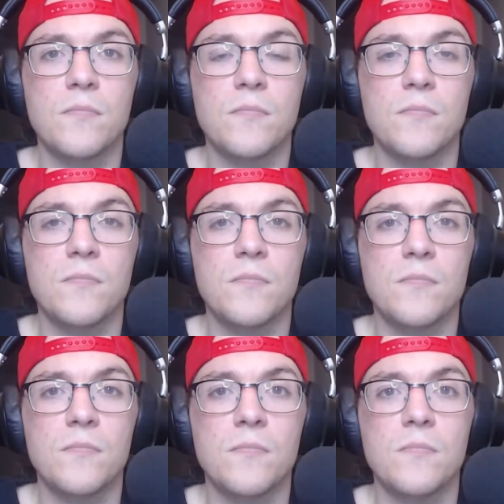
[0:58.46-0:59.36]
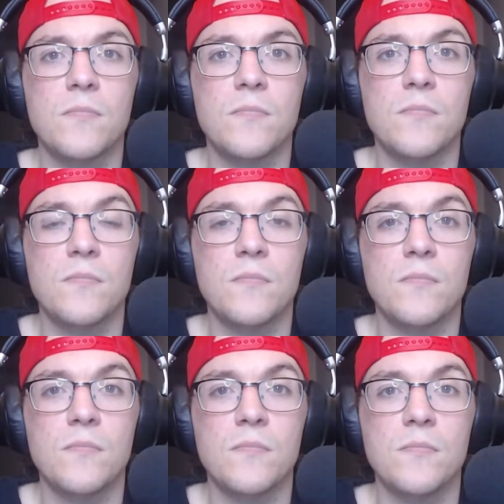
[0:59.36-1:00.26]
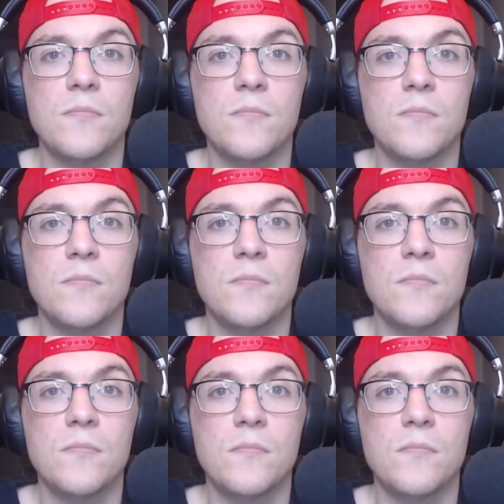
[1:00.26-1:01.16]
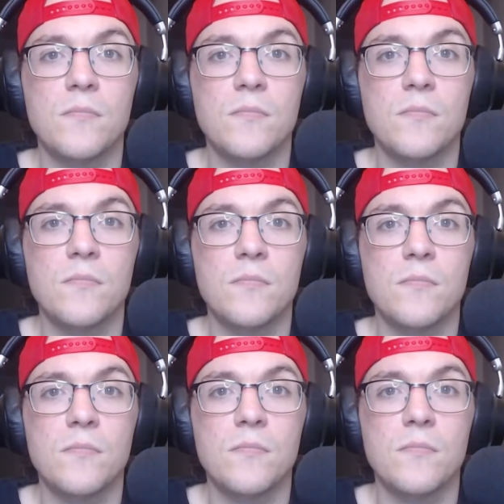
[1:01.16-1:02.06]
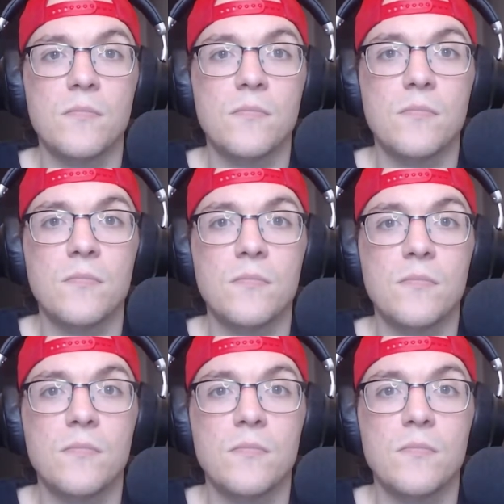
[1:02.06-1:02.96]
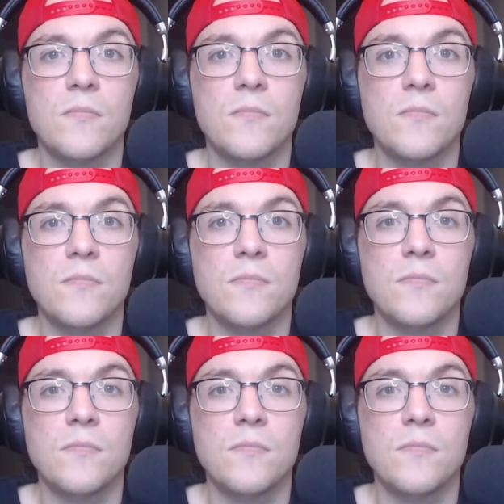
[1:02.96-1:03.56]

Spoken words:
[no speech]